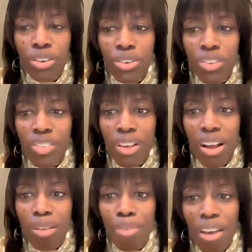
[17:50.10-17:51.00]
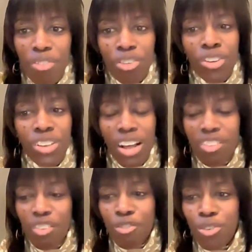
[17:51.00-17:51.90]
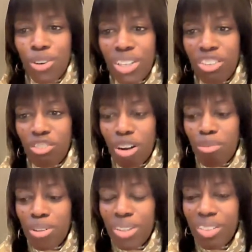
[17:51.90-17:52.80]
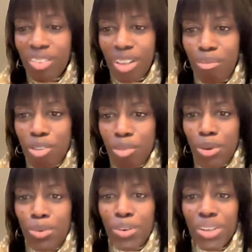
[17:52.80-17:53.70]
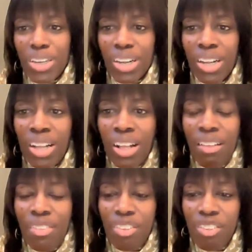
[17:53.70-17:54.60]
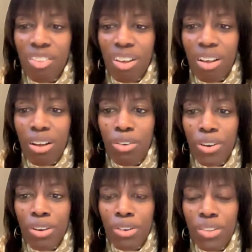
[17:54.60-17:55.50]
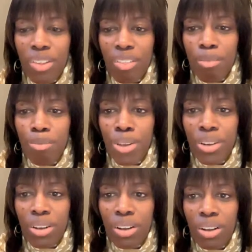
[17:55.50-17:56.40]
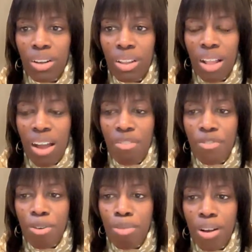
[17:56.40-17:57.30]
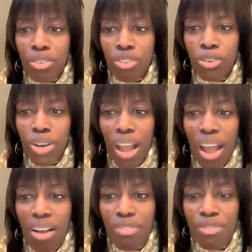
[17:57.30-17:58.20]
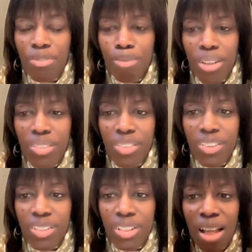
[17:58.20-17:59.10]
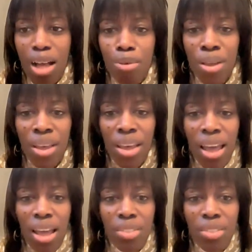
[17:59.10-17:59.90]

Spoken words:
organoids, after lots of toil and trouble, it seems to be working. This is an organoid that's been alive for about 2.5 months in the lab.